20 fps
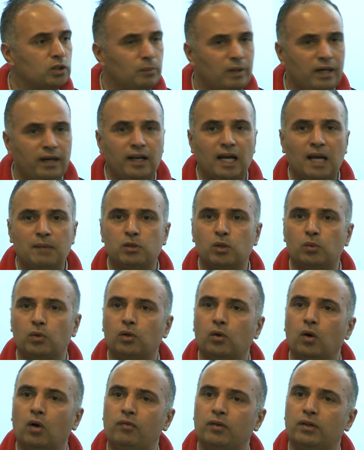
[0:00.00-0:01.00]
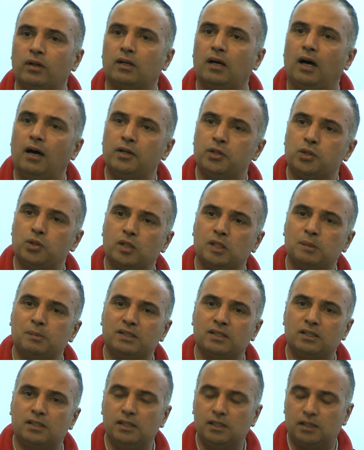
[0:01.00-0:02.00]
So many times you would go for the car insurance
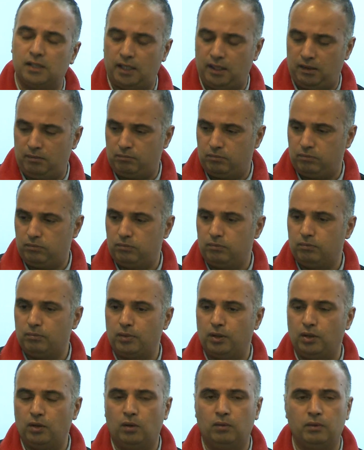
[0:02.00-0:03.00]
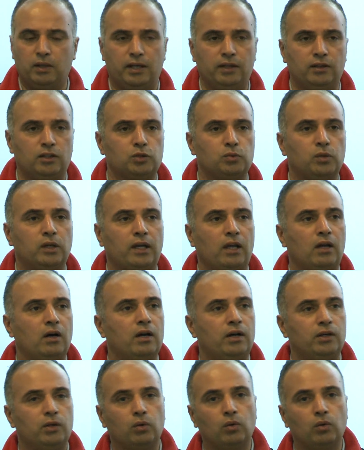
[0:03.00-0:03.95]
business, he'll say, you know, Narendra is working on it.